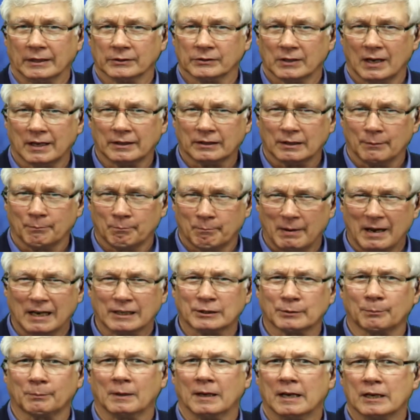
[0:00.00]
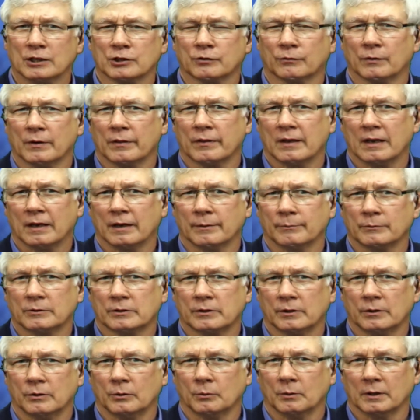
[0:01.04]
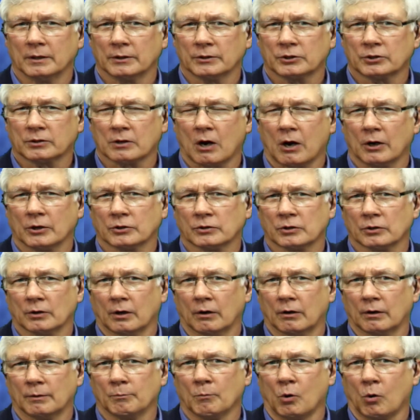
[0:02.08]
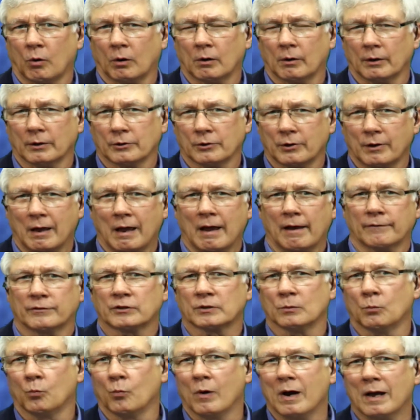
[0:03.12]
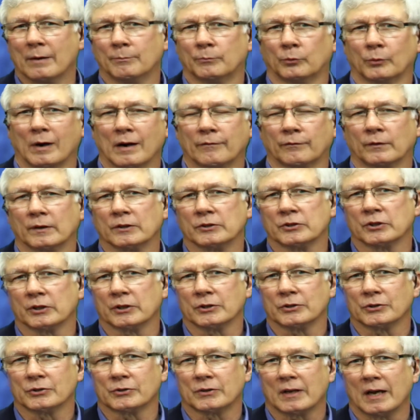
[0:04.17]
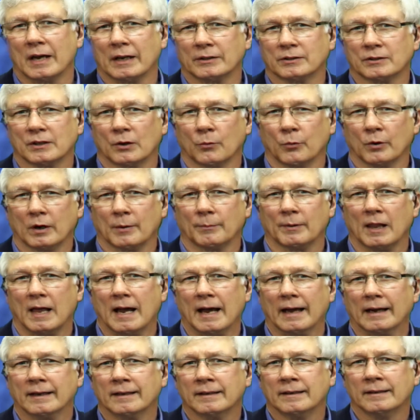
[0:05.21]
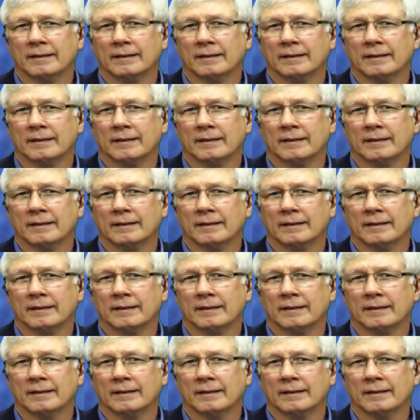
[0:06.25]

Is that the best place for them to start to learn more, or do you have some web references that would apply?